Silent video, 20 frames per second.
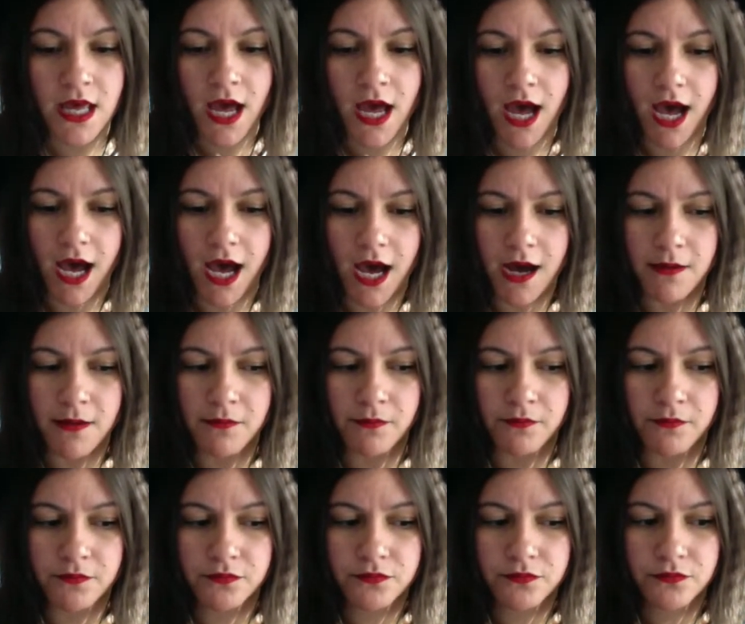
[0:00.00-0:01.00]
Um
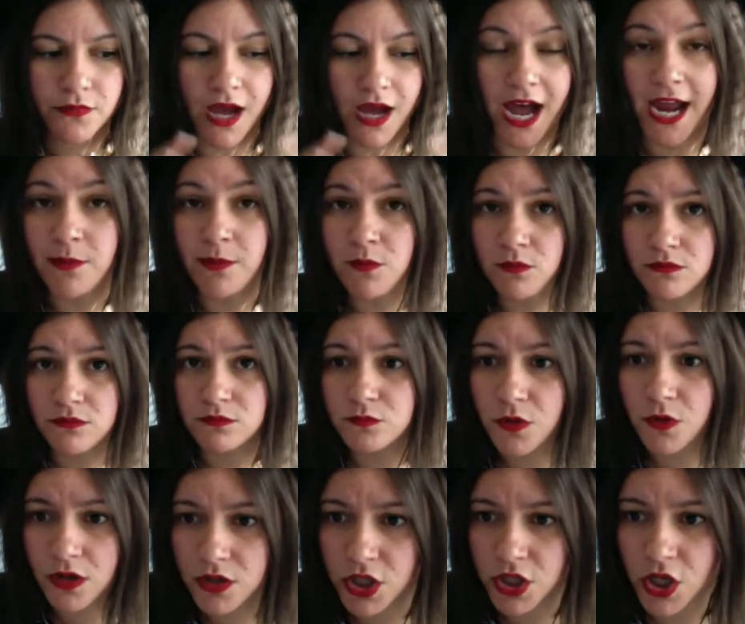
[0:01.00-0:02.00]
I'm
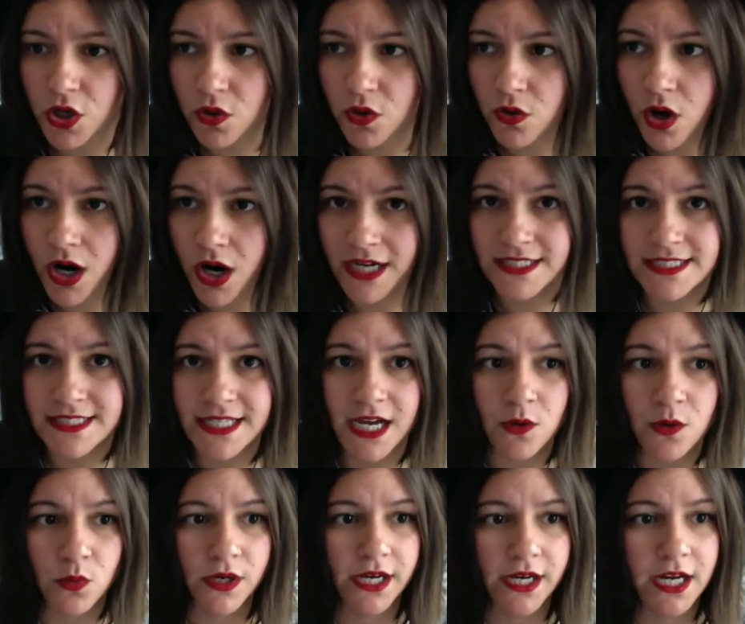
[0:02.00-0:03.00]
you know, on set
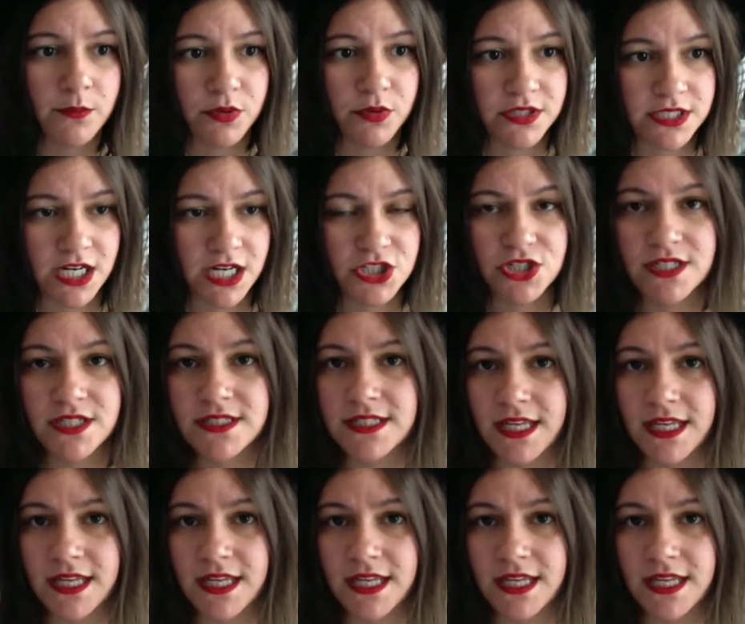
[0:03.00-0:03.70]
working in productions.